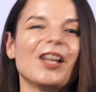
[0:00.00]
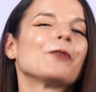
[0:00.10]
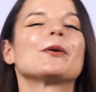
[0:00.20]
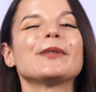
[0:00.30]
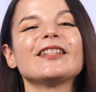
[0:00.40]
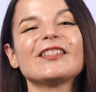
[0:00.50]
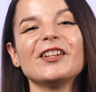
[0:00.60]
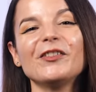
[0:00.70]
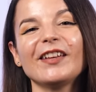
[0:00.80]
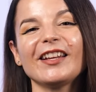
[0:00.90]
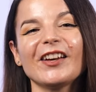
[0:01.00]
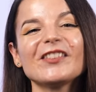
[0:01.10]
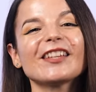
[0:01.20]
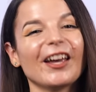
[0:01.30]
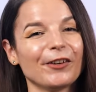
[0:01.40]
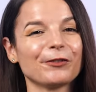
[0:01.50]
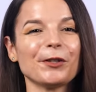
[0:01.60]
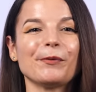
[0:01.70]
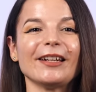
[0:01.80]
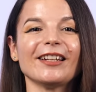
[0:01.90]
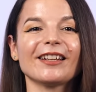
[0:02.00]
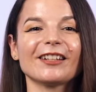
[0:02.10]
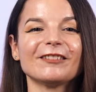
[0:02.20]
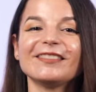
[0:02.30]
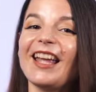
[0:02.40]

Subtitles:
We release new videos every week.